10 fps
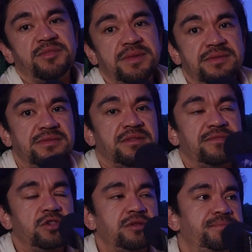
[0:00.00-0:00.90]
business
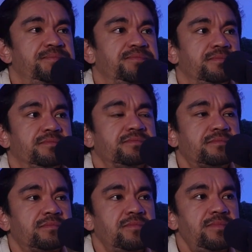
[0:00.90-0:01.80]
division,
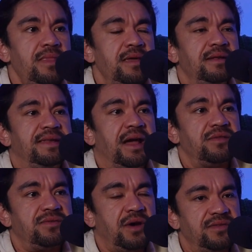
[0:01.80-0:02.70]
and
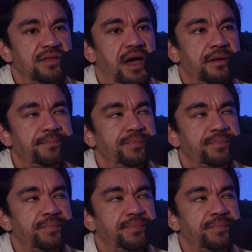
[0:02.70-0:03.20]
downsizing that,